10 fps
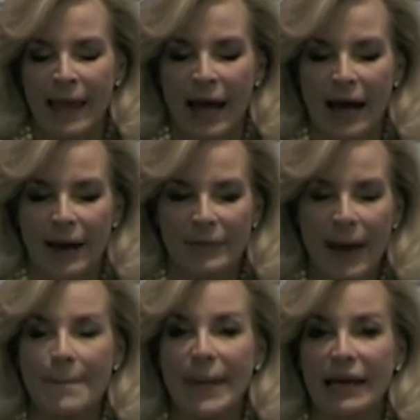uh,
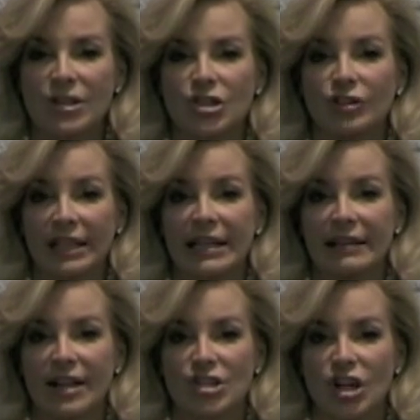that manager leading
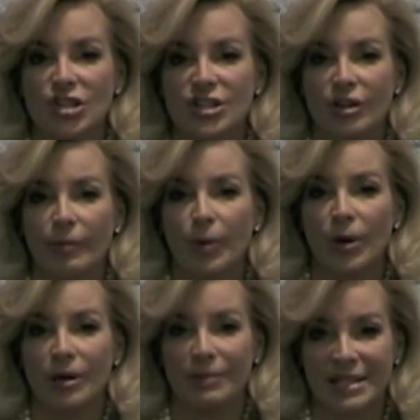that charge is so
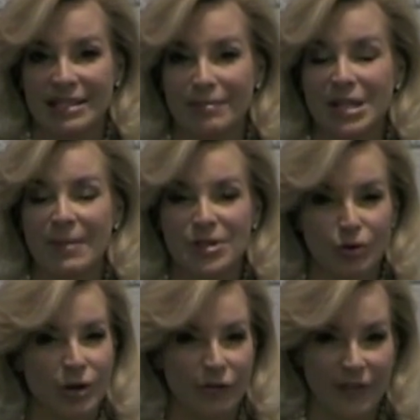important, but sometimes in
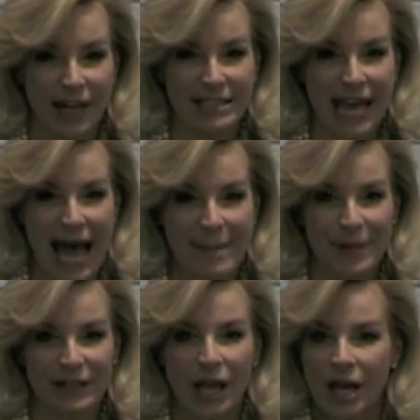order for that to
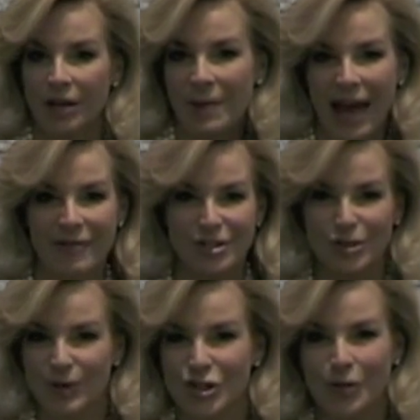happen, you may have to
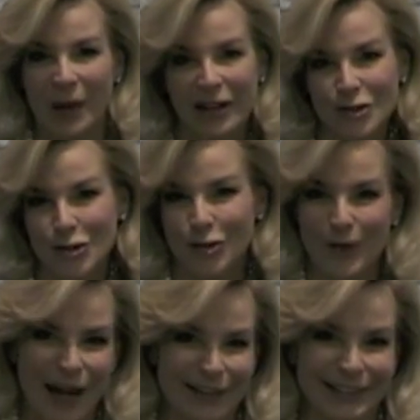switch your managers
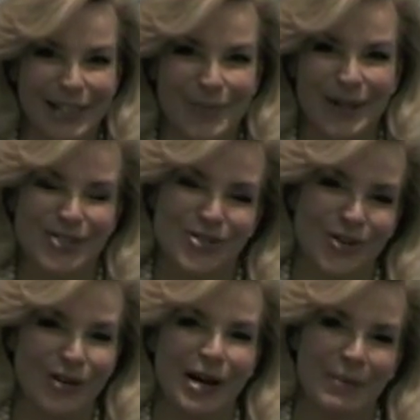around a little bit, do
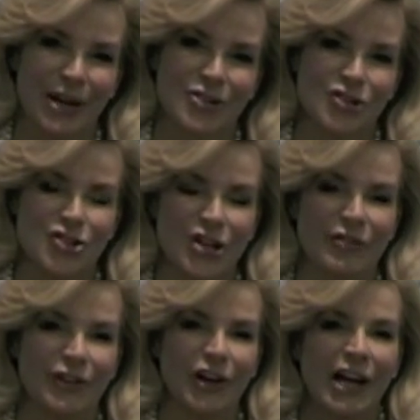the great manager
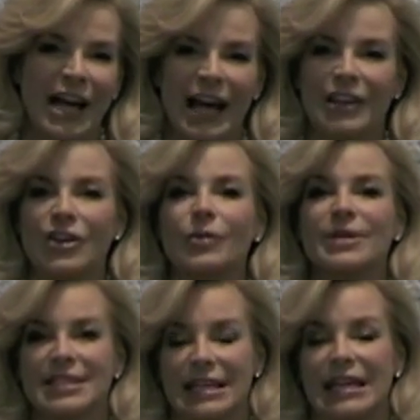shuffle, and you
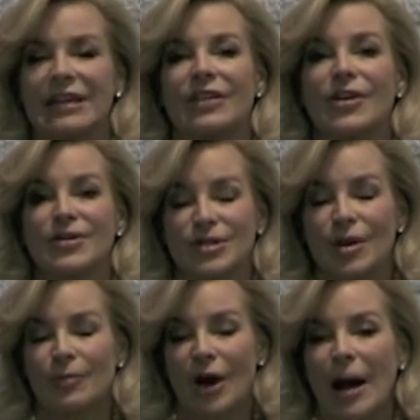will see those
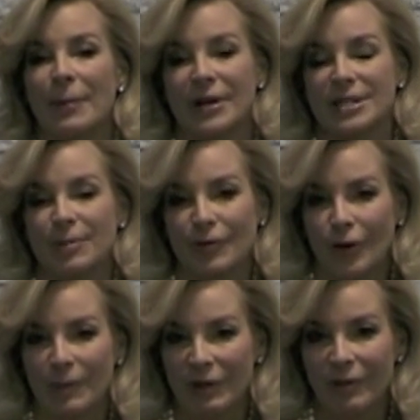properties
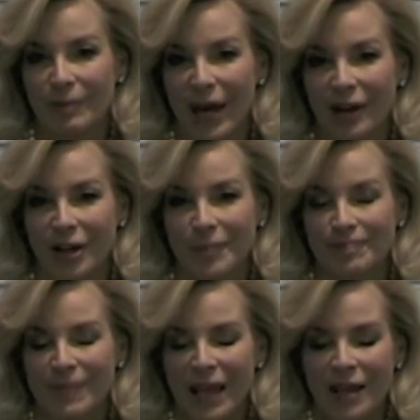perform even better.
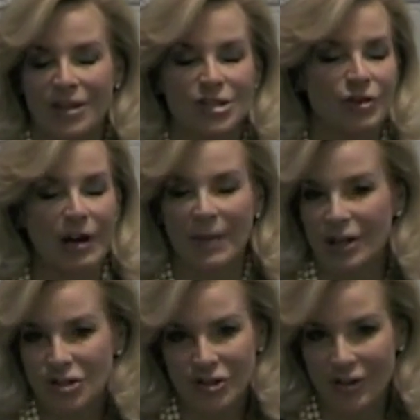Those great
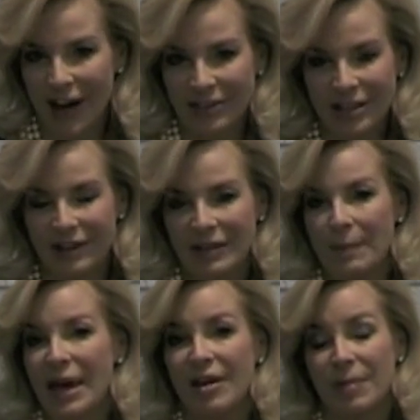managers are out there and they
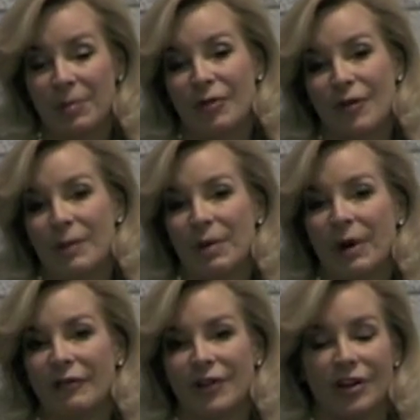may have been performing
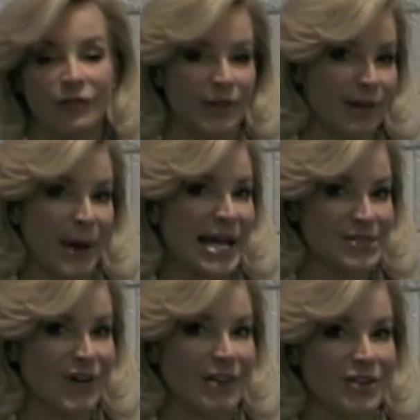well for you for the
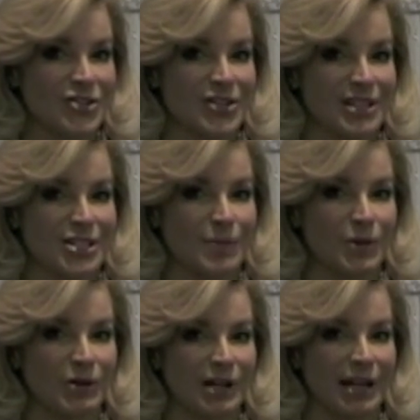past five years of this
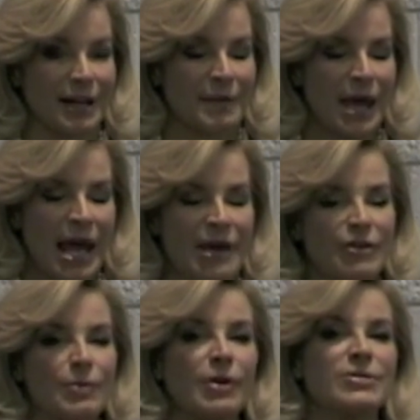community. If
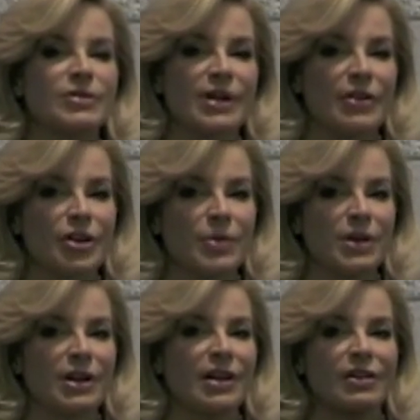you move to another
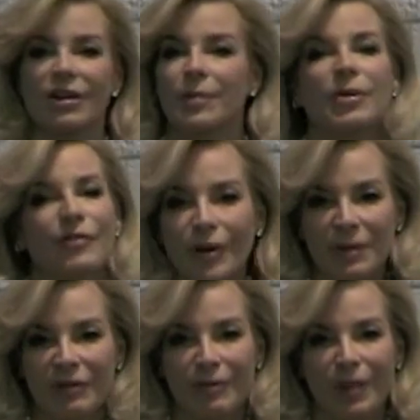community, they're going to
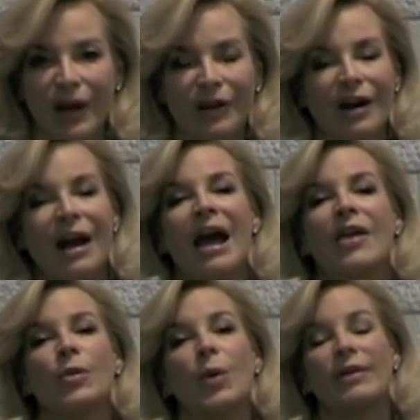perform even better.
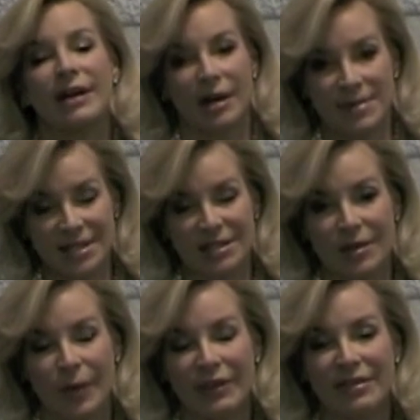And the one that comes into
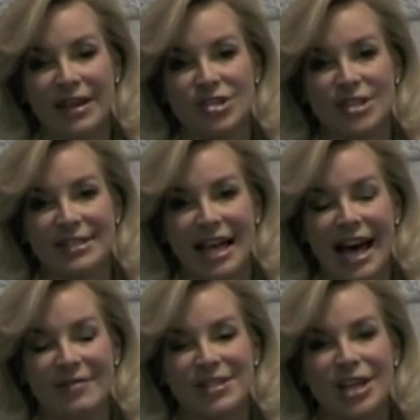the one that they just
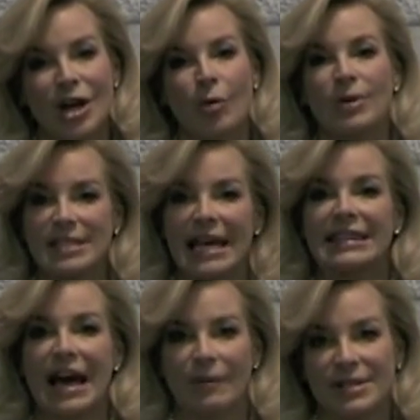left will take
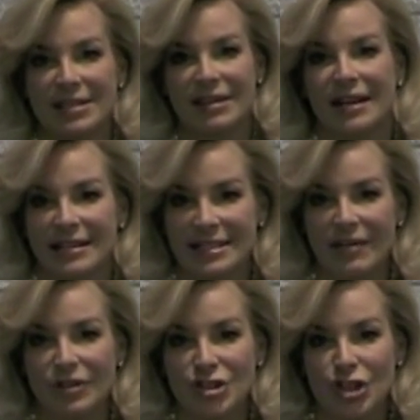that one to the next
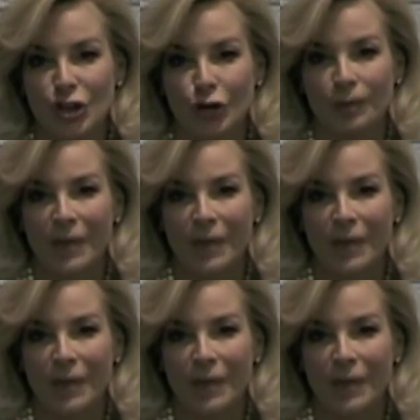level too,